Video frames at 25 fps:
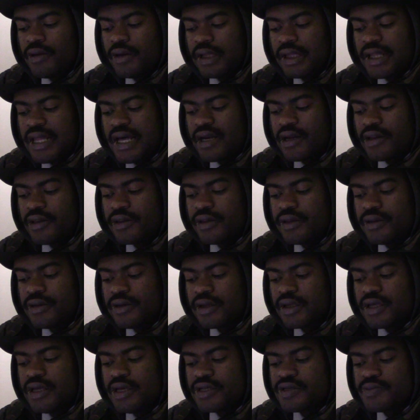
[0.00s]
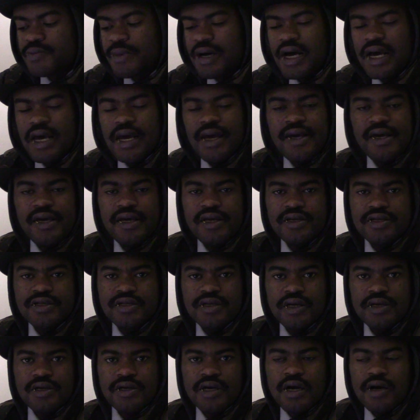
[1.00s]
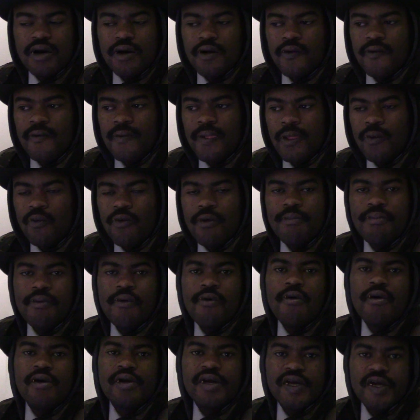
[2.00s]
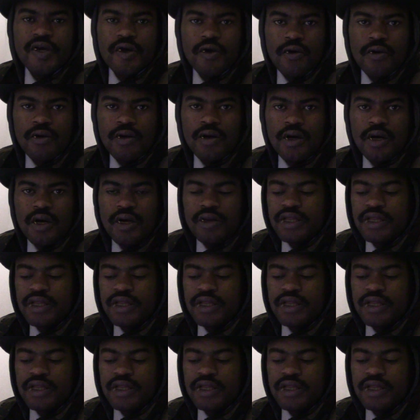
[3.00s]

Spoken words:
lot of the kids my age and younger were born here,